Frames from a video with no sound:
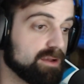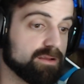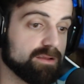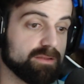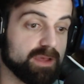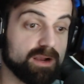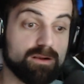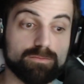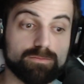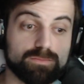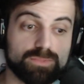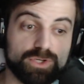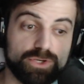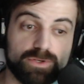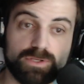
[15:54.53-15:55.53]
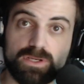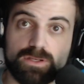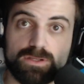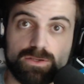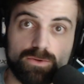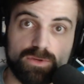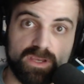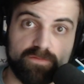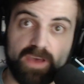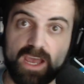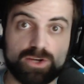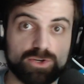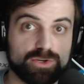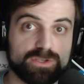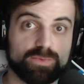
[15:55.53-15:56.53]
they're choosing to give
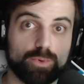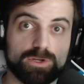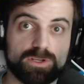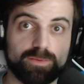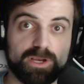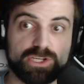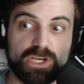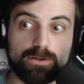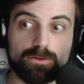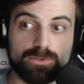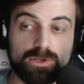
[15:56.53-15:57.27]
extra support to my channel.